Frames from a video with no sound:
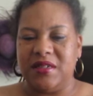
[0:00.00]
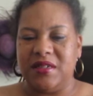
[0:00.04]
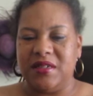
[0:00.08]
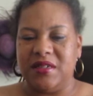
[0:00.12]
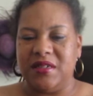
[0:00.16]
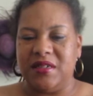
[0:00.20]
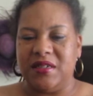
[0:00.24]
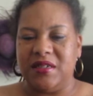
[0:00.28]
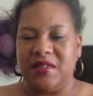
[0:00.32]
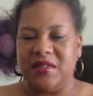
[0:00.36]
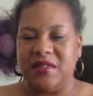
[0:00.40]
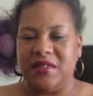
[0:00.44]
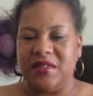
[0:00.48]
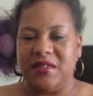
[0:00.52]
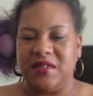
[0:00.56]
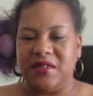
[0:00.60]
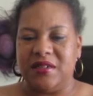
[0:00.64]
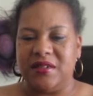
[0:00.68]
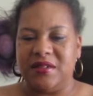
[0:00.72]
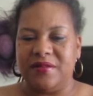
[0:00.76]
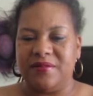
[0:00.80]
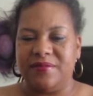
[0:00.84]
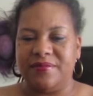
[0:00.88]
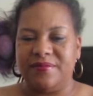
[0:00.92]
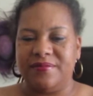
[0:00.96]
And
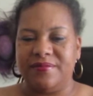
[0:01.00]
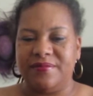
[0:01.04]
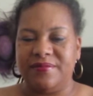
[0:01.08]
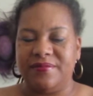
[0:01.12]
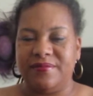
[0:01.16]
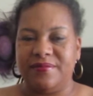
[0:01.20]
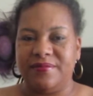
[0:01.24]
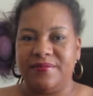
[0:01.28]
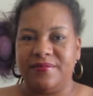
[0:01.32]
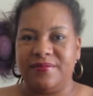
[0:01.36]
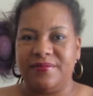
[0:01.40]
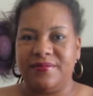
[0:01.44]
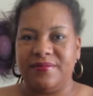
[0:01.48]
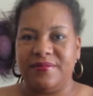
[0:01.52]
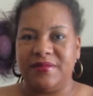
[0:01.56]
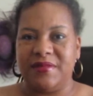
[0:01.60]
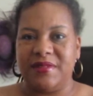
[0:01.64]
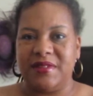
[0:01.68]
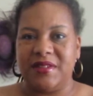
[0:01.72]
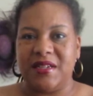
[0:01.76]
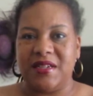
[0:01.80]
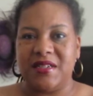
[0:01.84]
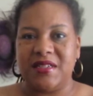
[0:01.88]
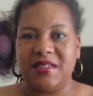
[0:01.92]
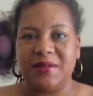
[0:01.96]
um,
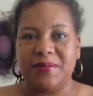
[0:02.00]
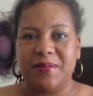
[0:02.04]
that's